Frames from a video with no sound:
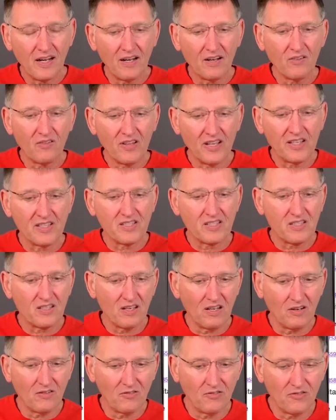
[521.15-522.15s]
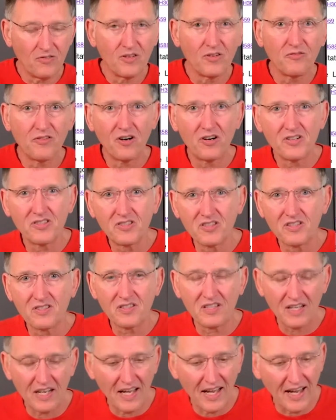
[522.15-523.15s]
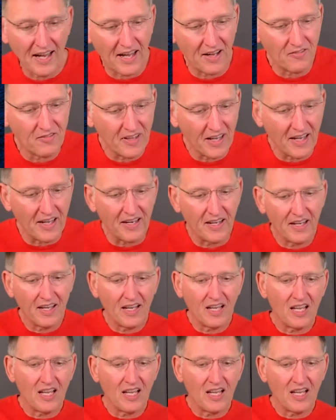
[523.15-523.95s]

list of the verses that have that